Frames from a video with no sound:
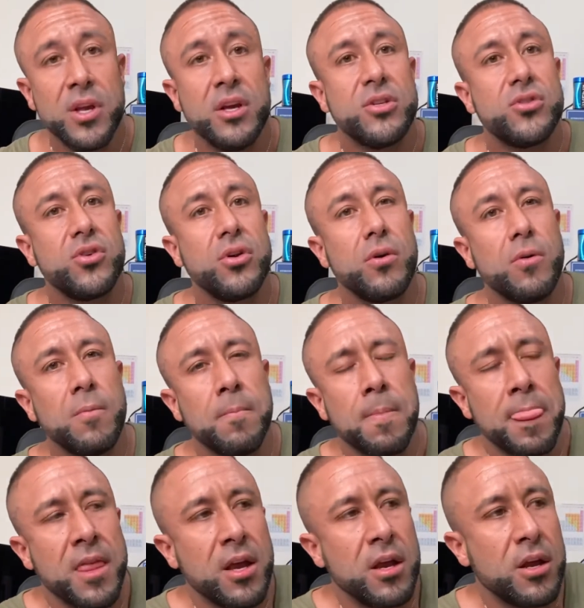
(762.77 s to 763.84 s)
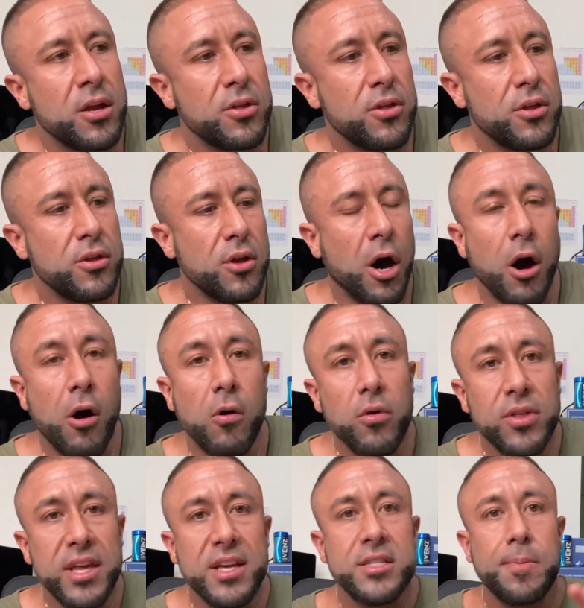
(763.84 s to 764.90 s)
So all
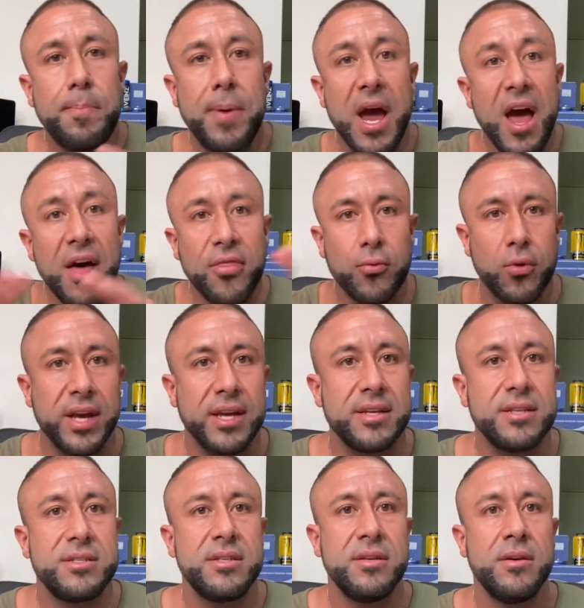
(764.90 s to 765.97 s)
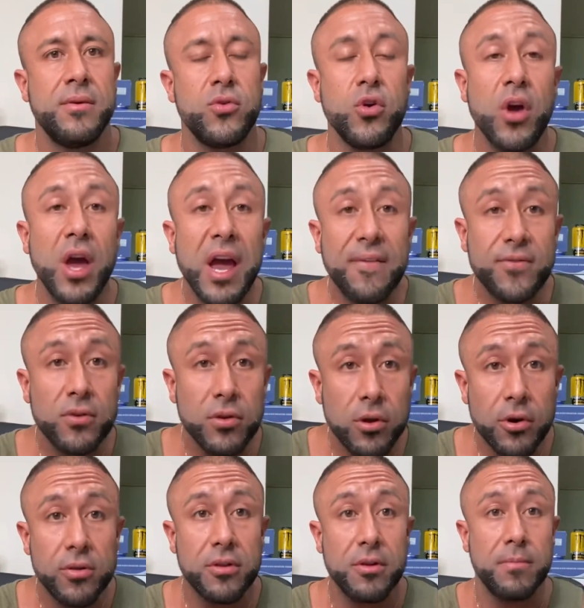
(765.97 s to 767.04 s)
these pathways, you have to
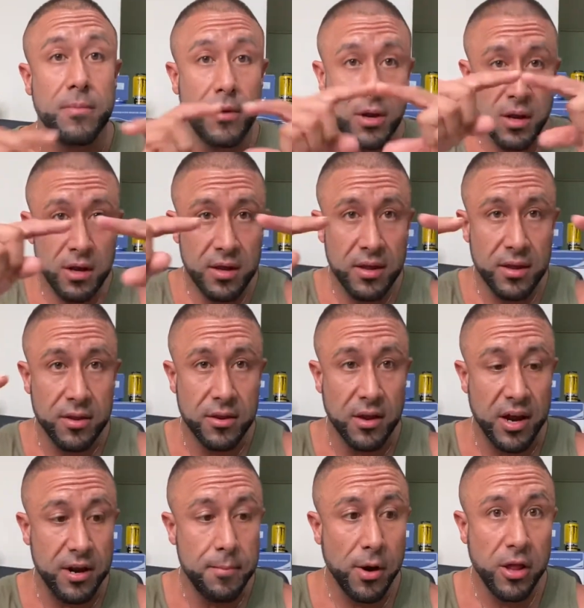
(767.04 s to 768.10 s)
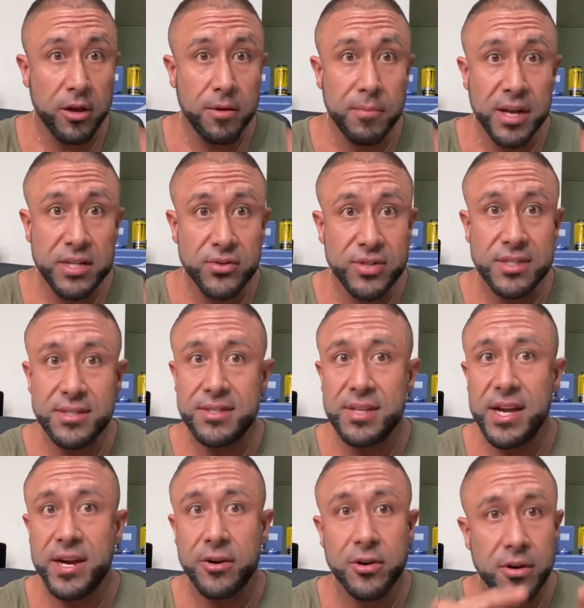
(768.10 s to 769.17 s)
learn them. The anabolic matrix is
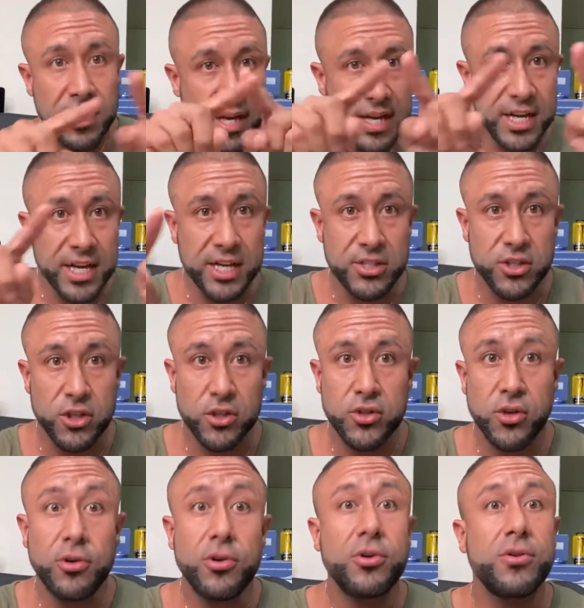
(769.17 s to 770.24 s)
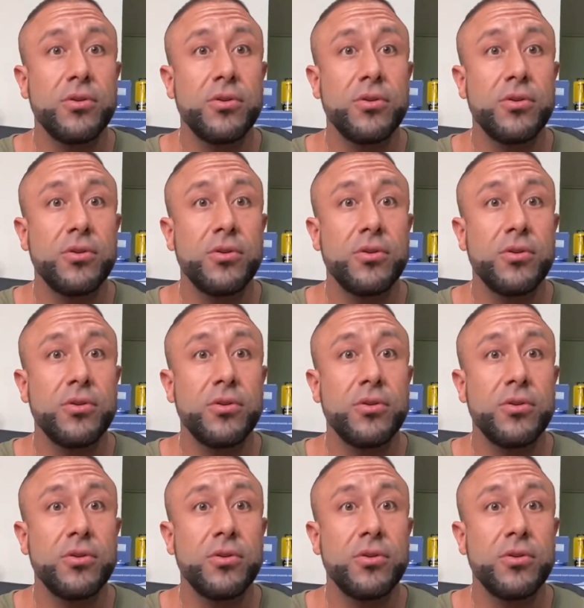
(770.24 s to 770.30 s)
there. It's a circle.